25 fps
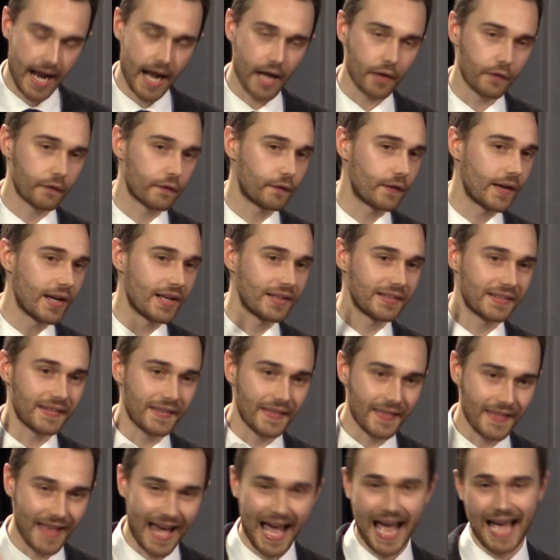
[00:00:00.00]
And
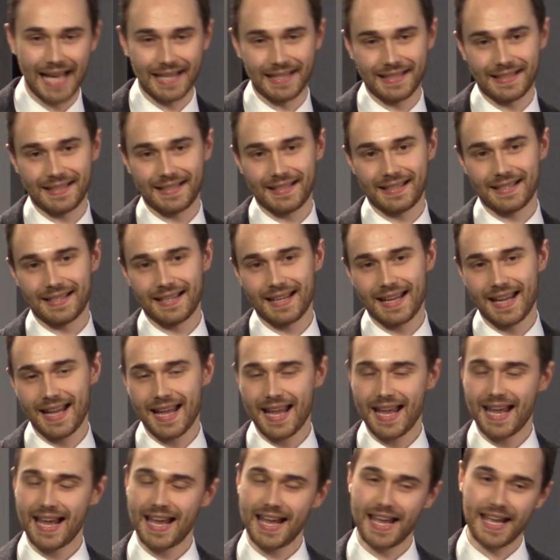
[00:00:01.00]
friends,
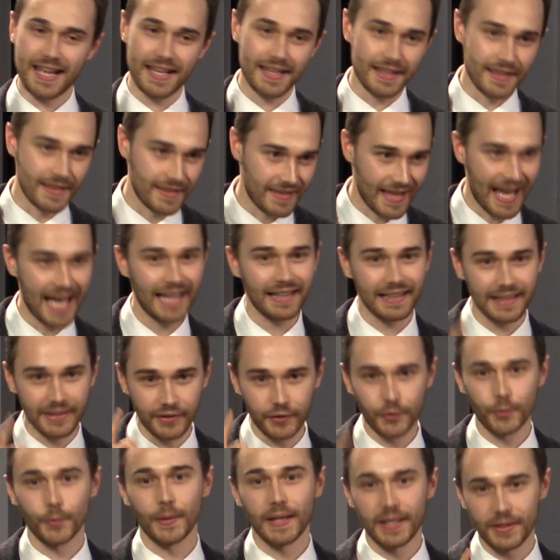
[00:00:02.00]
that
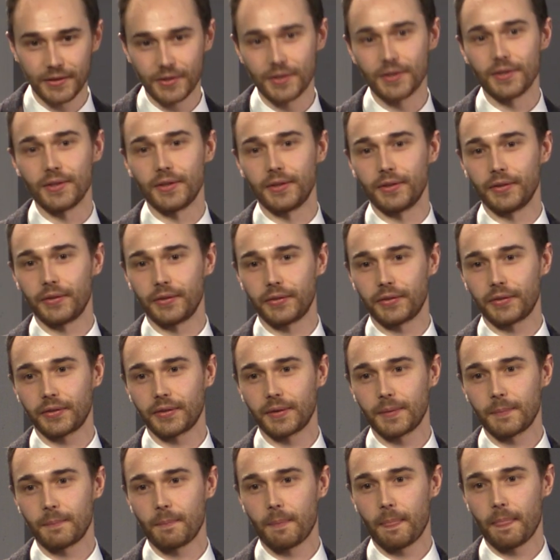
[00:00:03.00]
is great
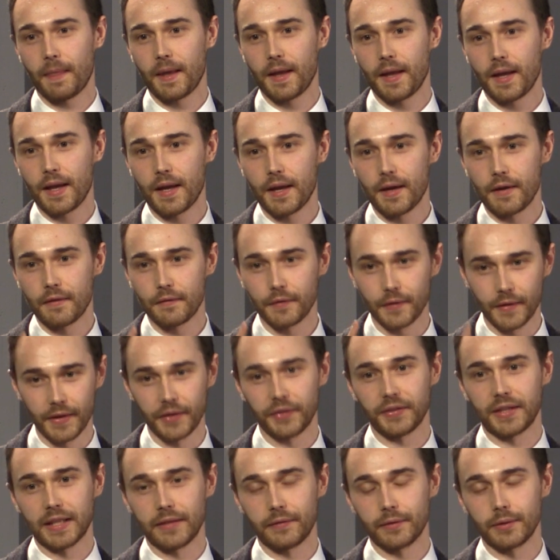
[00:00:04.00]
news for
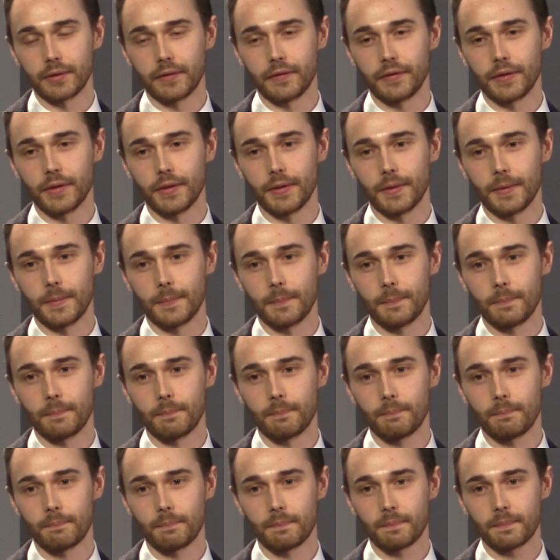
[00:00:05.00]
this giving of you.
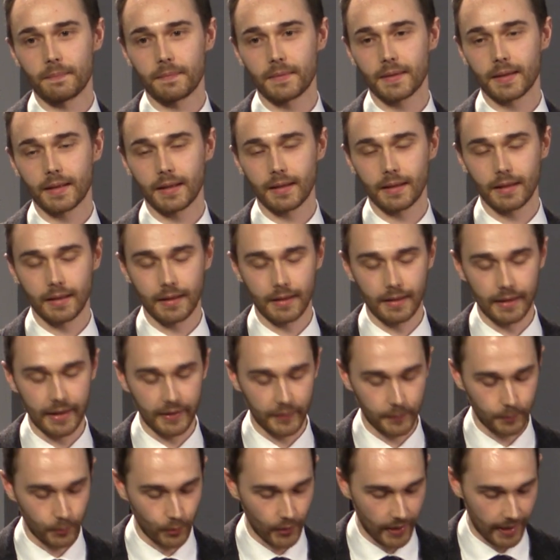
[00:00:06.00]

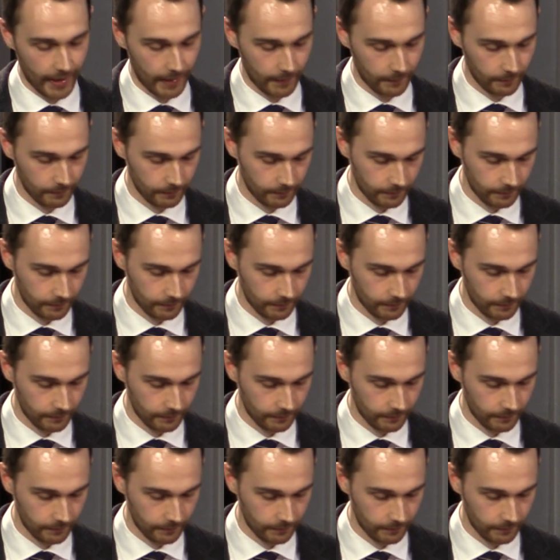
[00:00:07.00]
Let's pray.